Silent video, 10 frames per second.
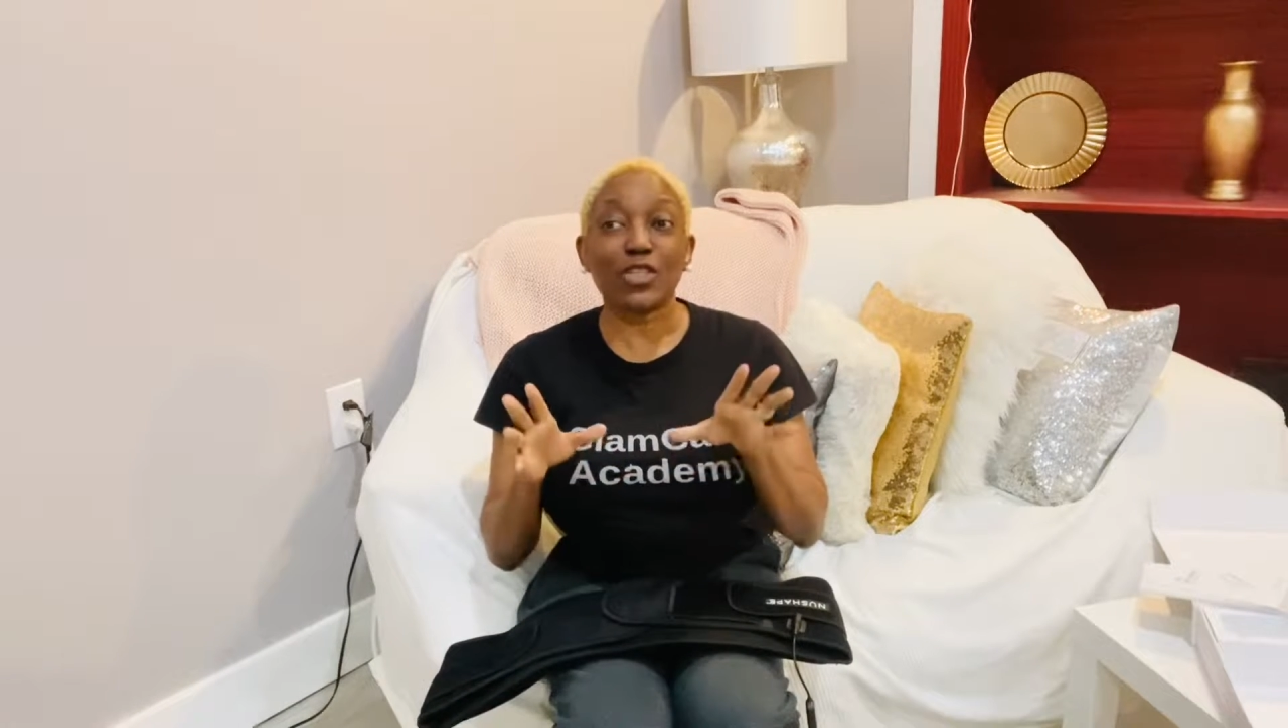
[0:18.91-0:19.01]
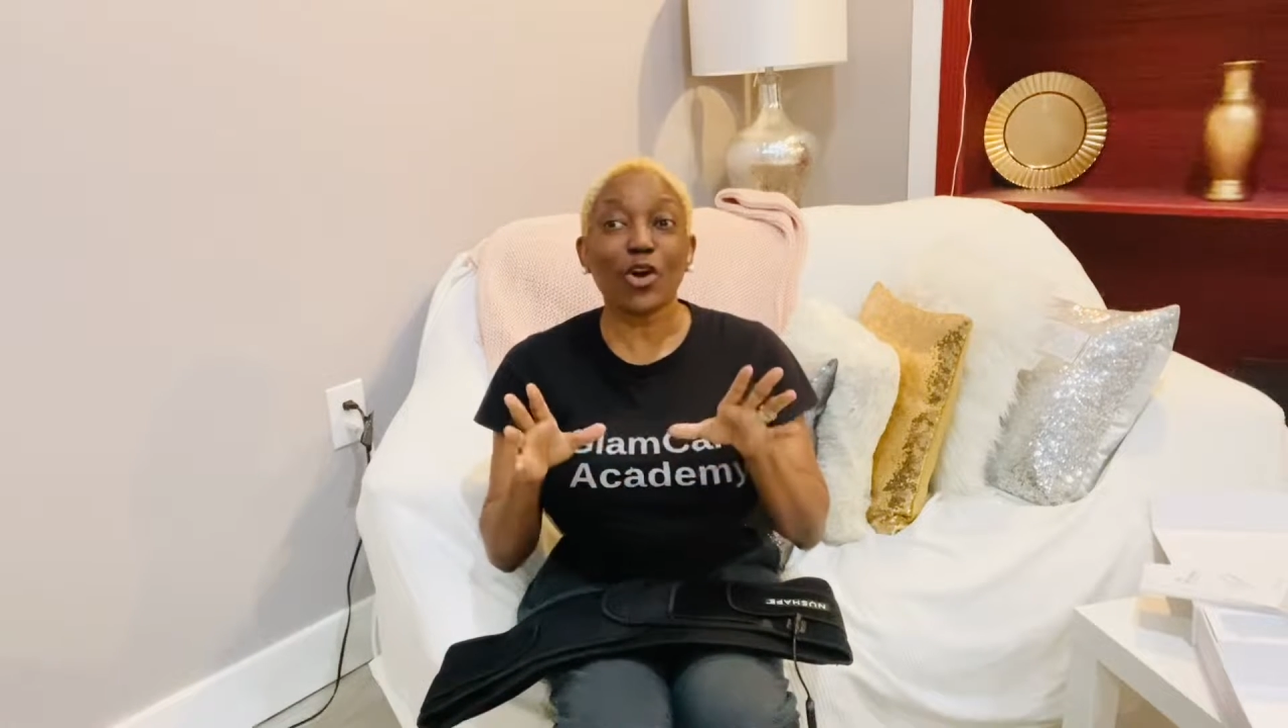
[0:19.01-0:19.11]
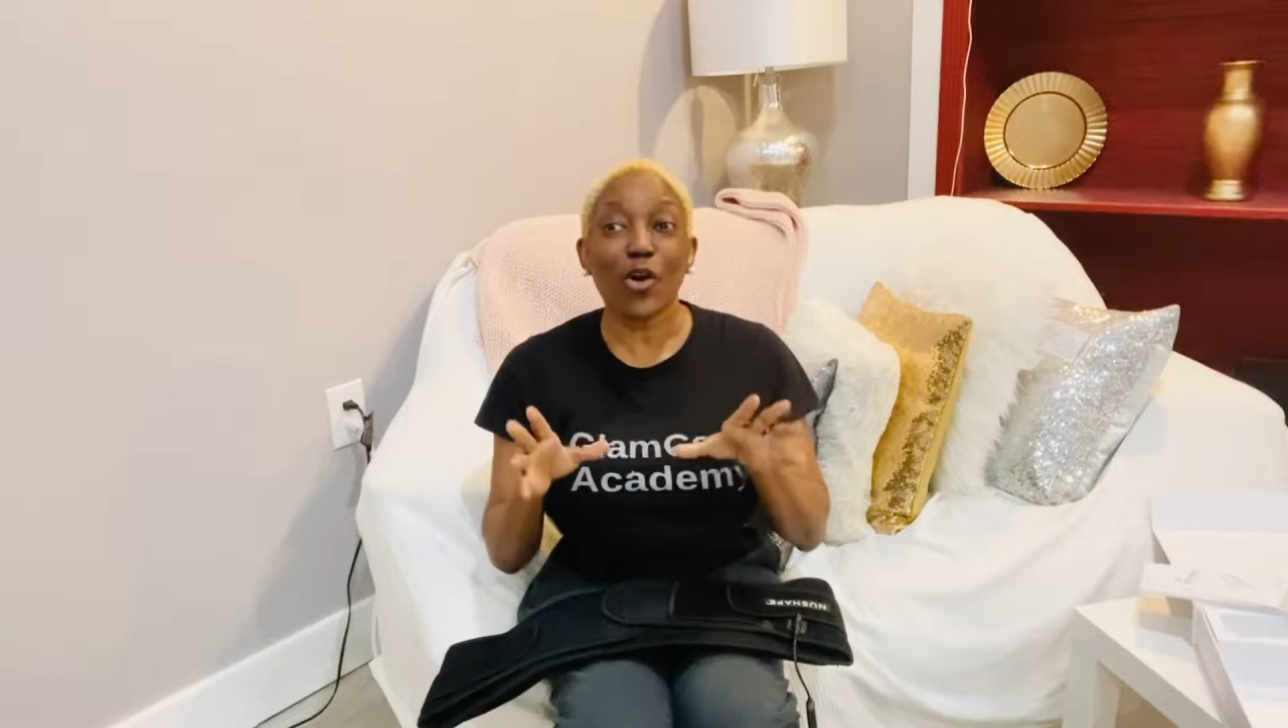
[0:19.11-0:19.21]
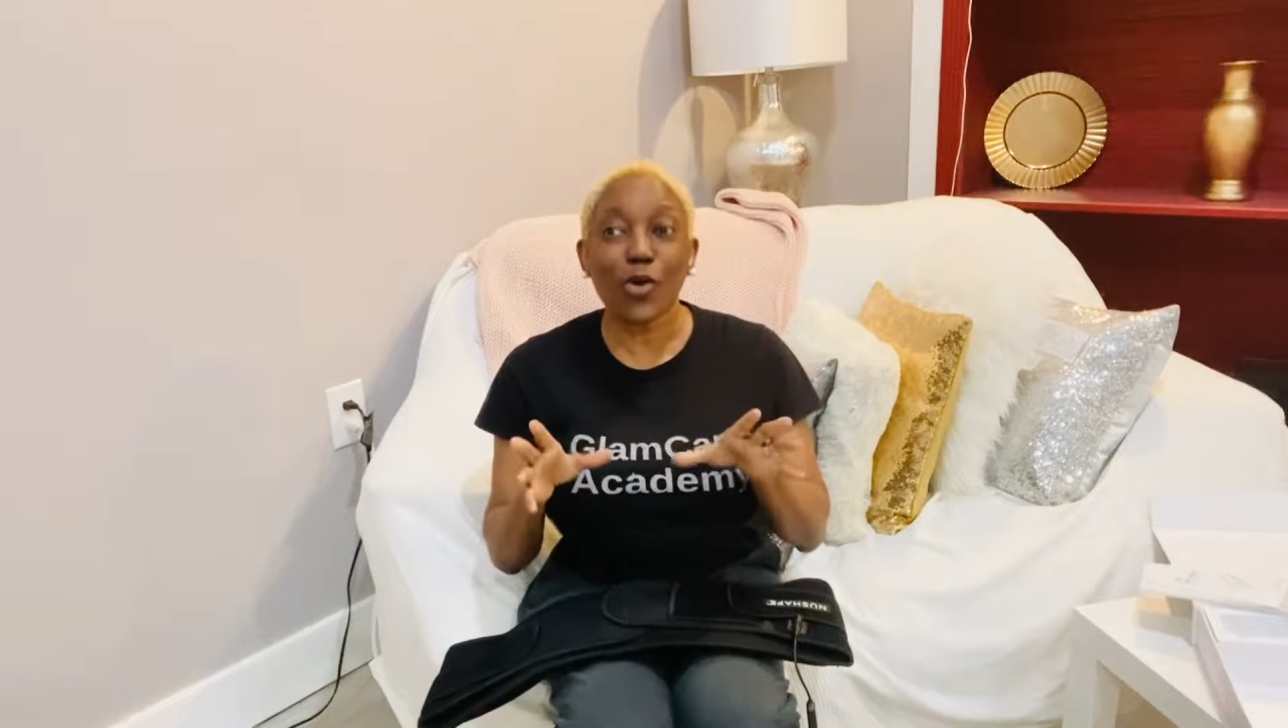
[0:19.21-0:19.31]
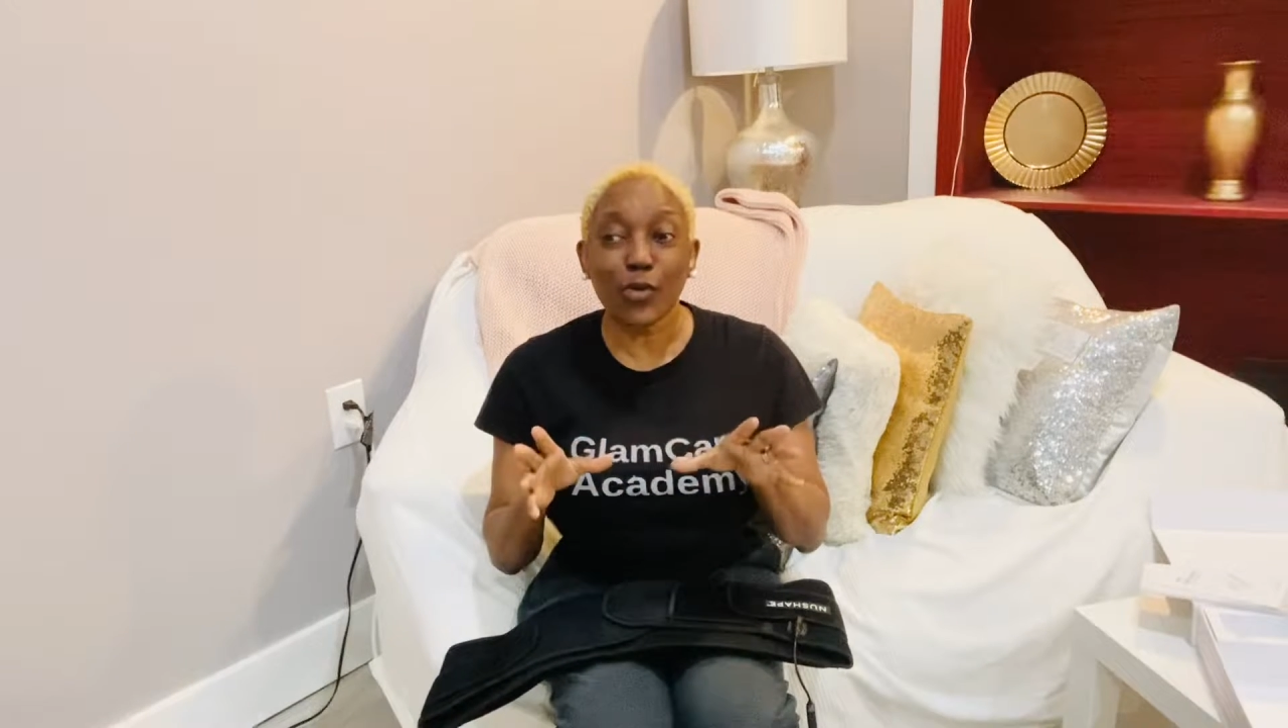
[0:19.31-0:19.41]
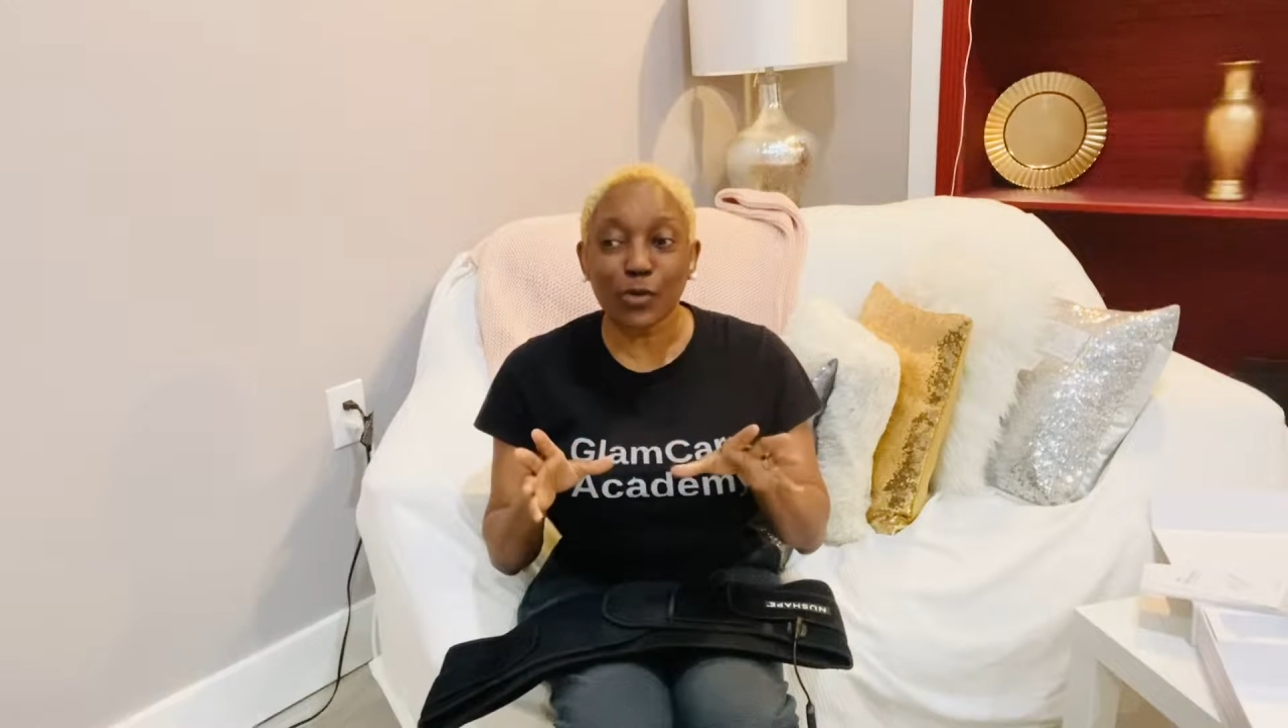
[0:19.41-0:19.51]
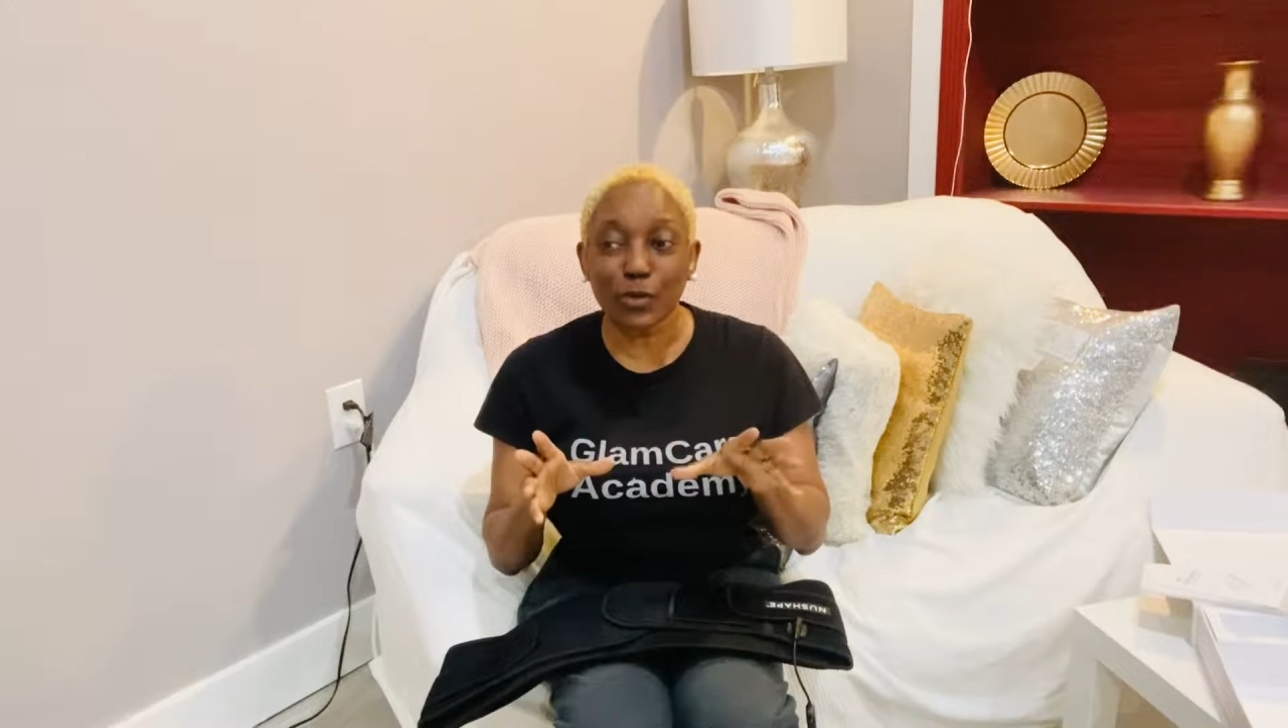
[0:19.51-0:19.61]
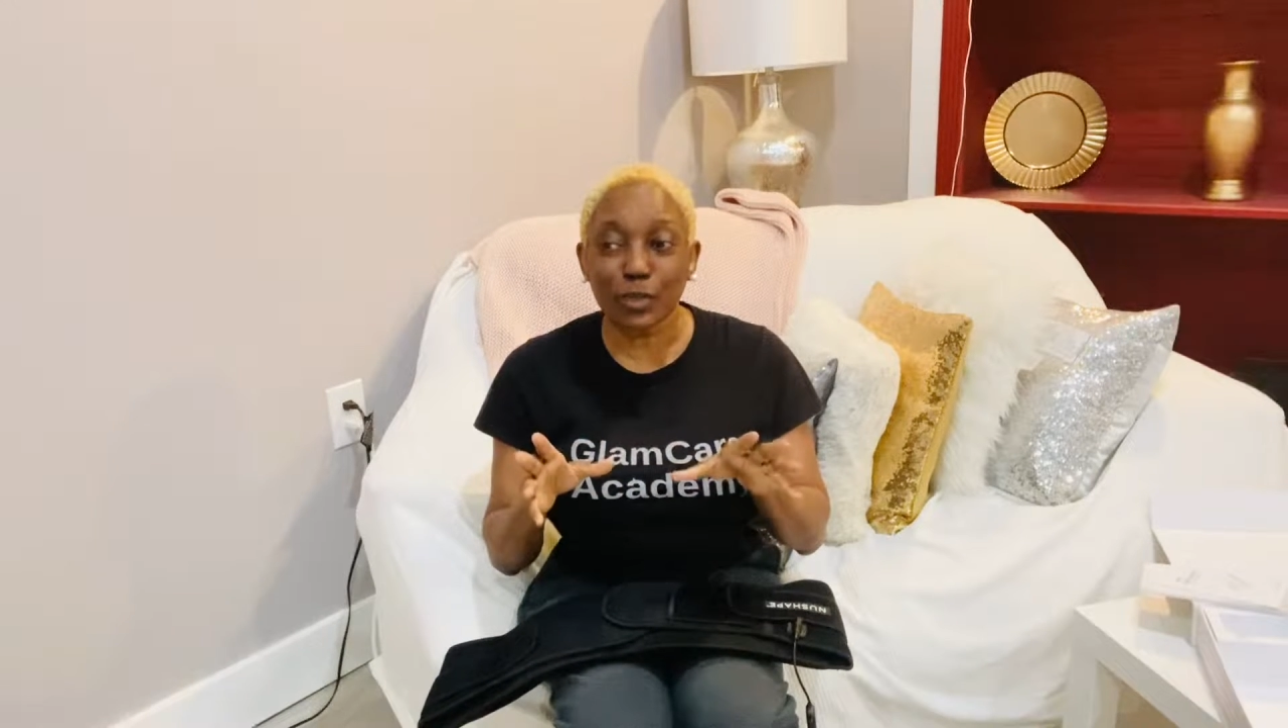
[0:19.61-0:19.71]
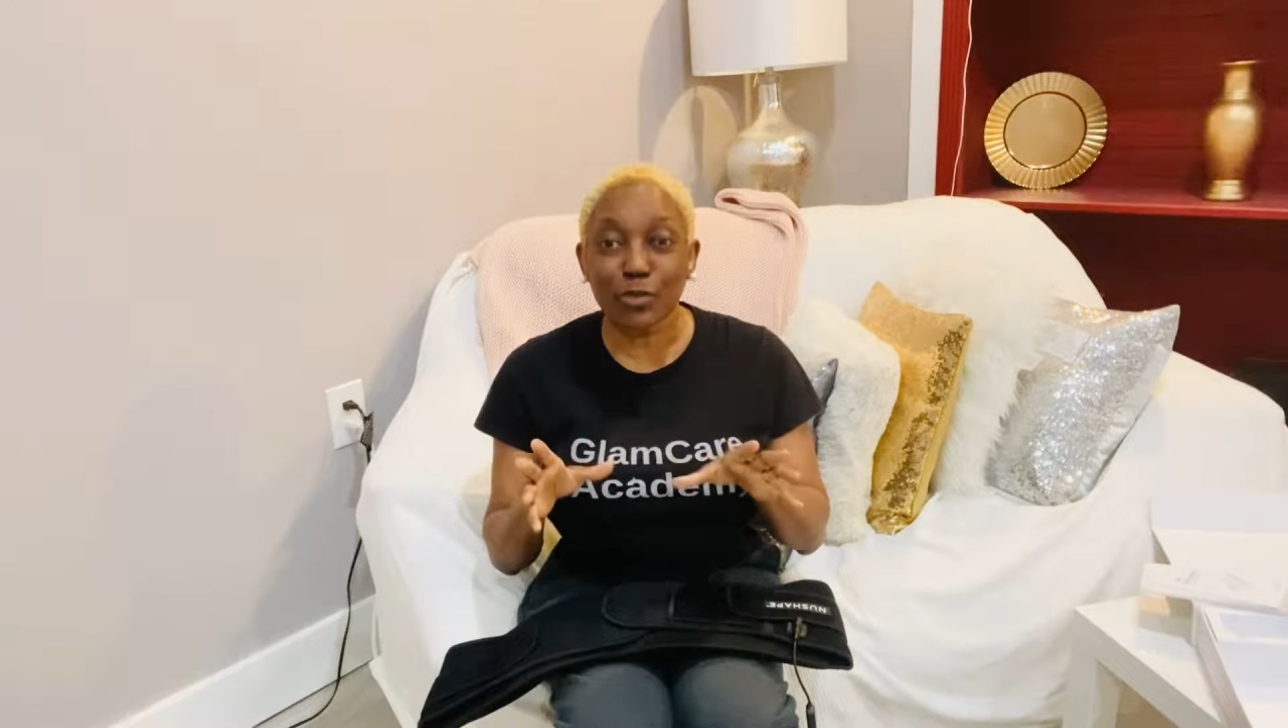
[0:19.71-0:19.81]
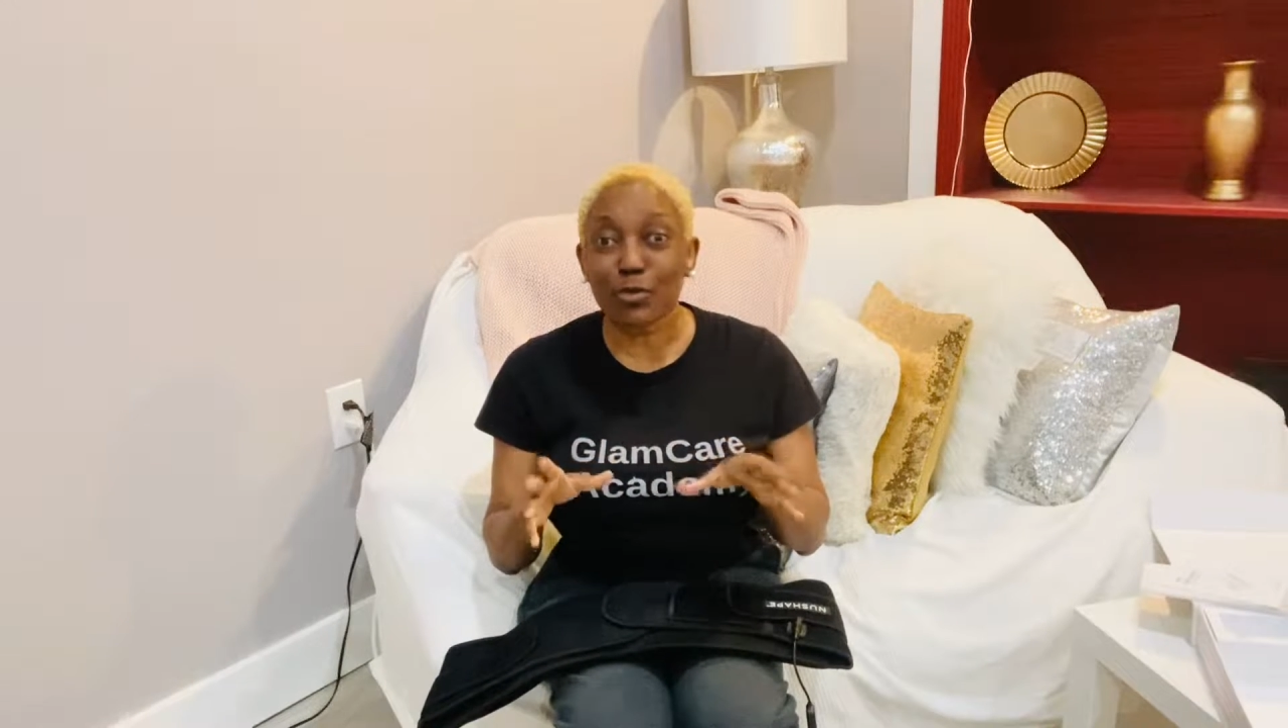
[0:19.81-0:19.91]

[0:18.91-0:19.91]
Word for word: told